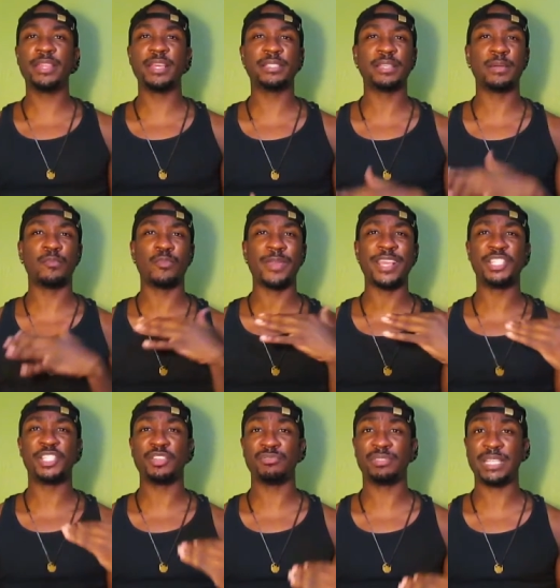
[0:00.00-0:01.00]
there's some
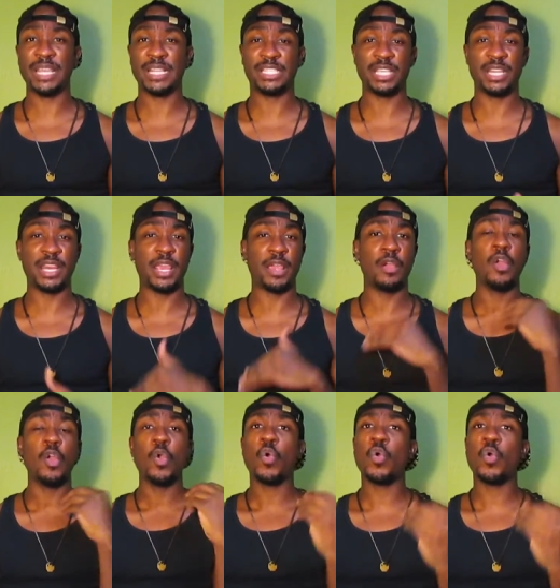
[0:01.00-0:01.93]
racial tension there